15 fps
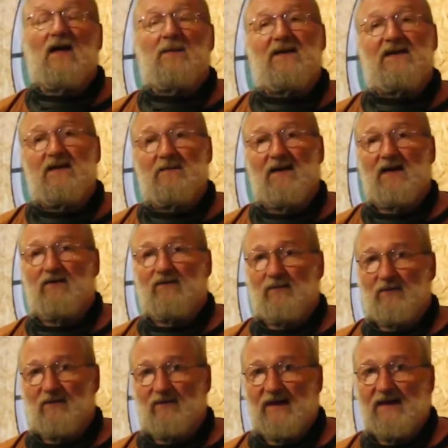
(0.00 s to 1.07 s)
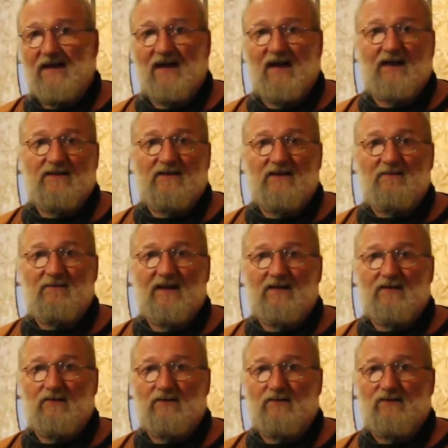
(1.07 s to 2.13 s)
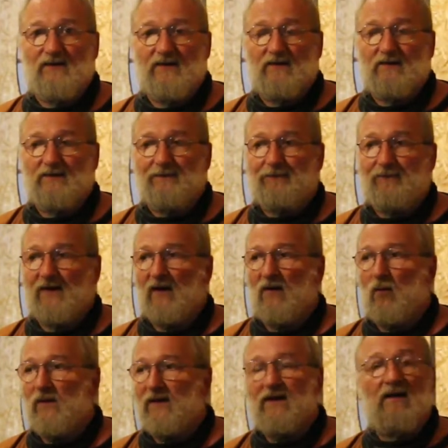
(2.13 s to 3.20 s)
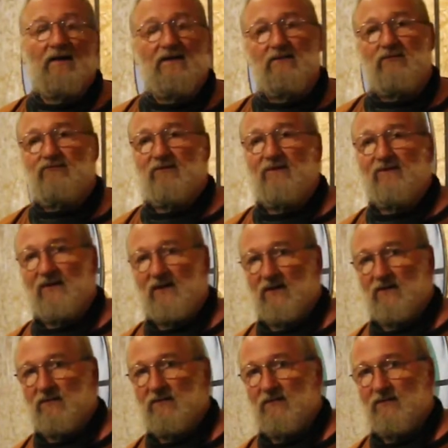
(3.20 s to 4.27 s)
I'm Andy Mayo from the Viking Axe in Macclesfield. We're going to review